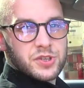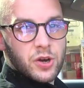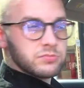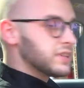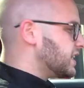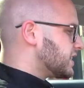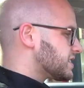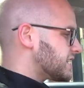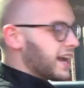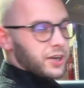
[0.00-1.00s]
So
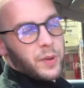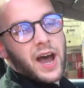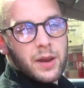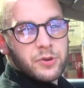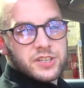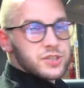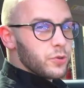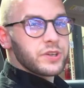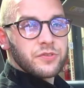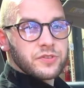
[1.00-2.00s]
starting up a hybrid is
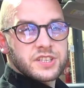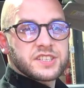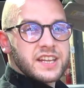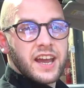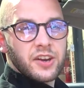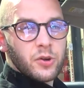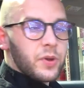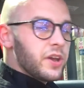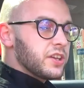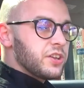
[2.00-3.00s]
no different than starting up
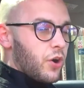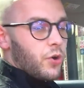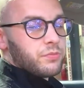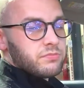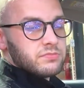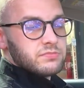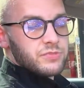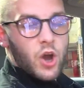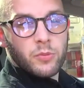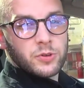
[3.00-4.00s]
your own
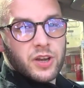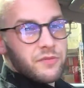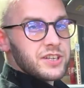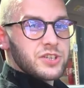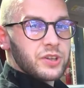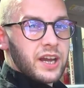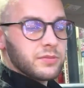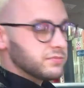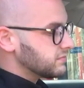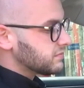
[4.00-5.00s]
normal conventional
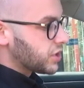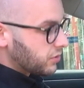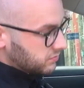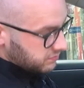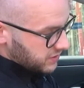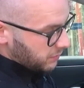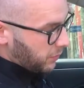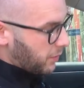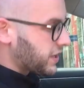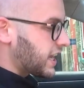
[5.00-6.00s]
car. So simply
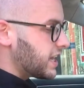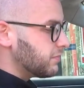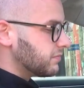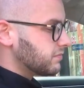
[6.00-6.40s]
pop the key in,